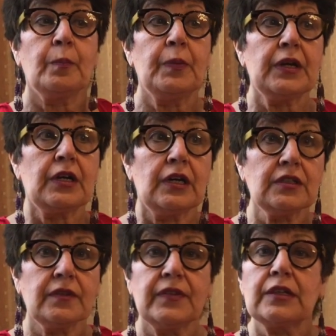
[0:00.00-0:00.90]

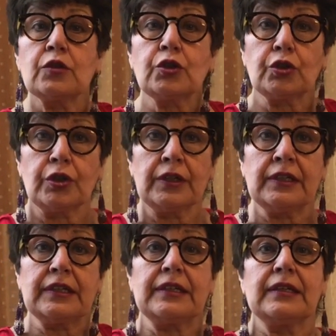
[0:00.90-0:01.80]
Because of the
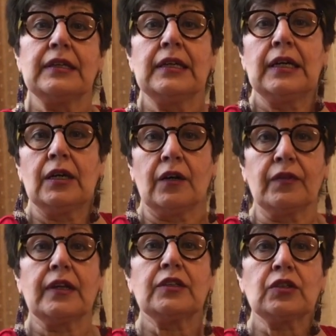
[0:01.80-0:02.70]
uncertainty of
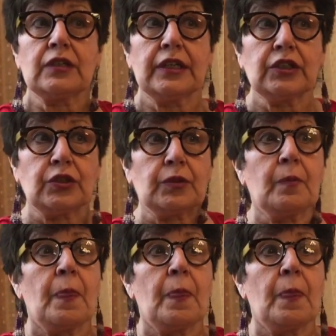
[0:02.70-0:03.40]
the legislature